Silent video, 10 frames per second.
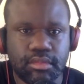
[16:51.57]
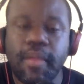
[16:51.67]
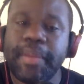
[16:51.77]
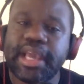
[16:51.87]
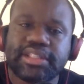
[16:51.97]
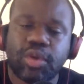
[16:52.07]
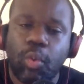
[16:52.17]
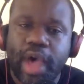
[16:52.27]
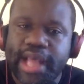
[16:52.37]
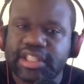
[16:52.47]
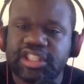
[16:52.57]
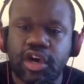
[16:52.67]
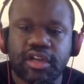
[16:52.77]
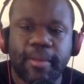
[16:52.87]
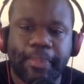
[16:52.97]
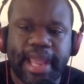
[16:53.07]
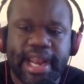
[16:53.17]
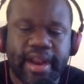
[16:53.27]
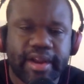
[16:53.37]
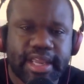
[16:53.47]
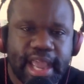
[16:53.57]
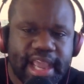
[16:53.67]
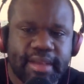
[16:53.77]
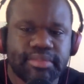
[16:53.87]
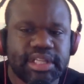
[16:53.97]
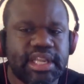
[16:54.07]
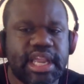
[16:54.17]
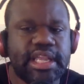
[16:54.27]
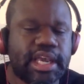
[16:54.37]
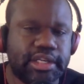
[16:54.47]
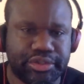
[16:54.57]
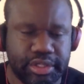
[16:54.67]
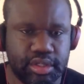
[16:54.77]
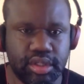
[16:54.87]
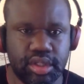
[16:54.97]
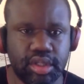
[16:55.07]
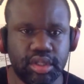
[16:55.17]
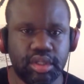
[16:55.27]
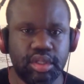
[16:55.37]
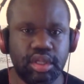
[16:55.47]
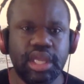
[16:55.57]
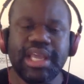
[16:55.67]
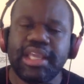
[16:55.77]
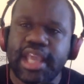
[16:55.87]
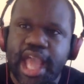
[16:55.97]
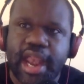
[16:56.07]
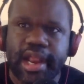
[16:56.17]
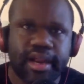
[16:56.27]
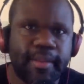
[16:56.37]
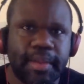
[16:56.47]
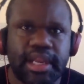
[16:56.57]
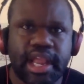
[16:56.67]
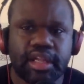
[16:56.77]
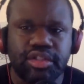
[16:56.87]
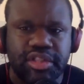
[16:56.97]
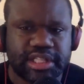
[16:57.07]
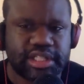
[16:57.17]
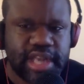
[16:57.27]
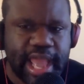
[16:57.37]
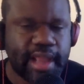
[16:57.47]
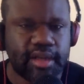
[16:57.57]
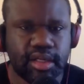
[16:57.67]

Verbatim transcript: Because the West is going to play their games in any country. Yeah, they're going to be, they're going to do this and that.